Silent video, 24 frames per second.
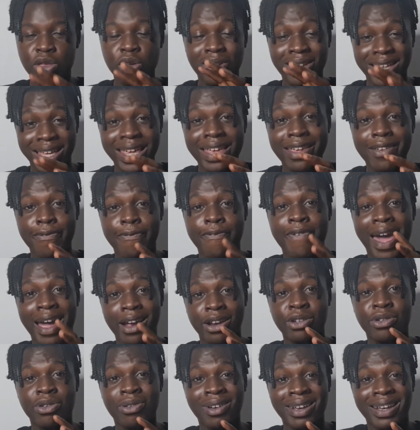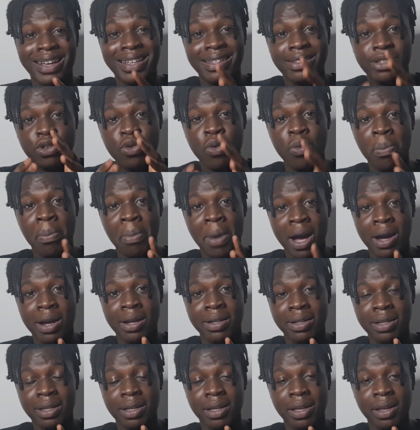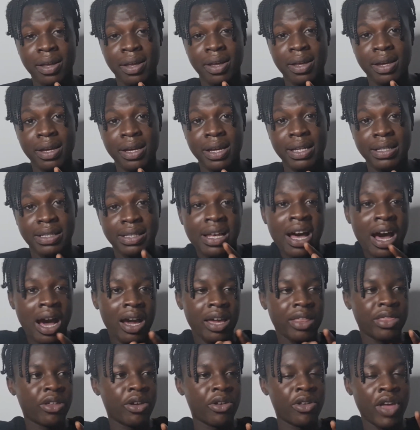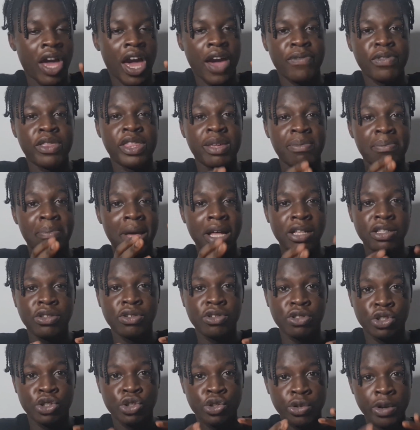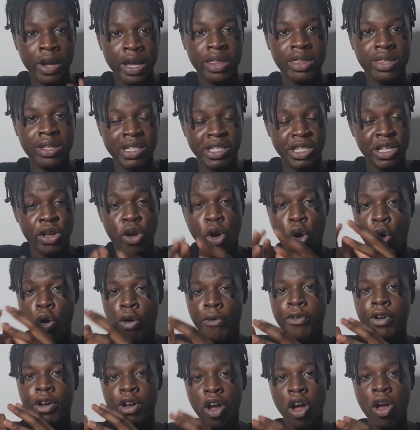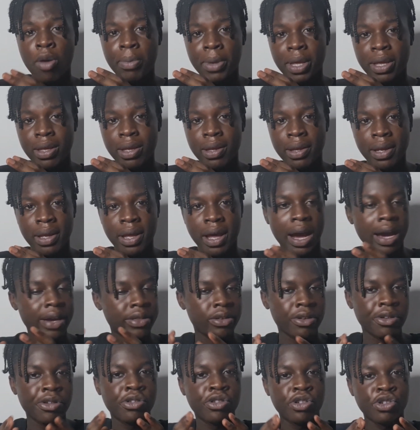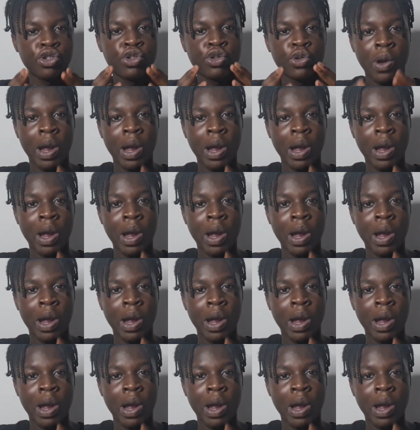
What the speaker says: The key factor is your mind. It's either you have the mental strength to overcome it, either you just